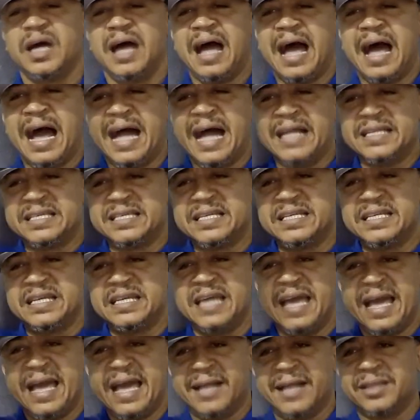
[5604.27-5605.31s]
hands in
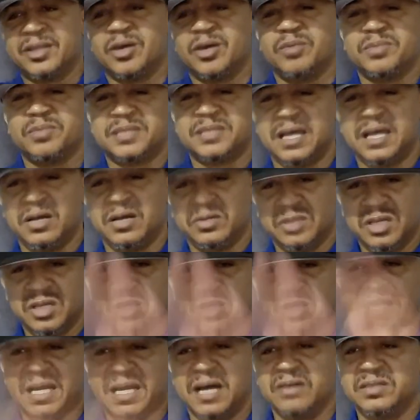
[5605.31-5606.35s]
the air and thumbs down. Just
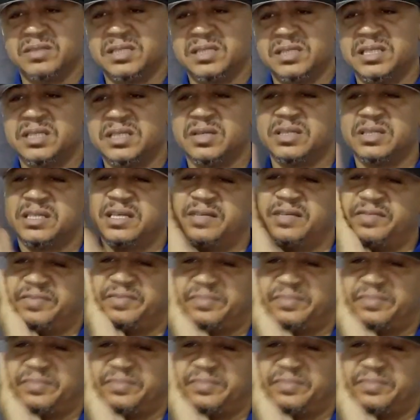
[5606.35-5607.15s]
be counting it yourself.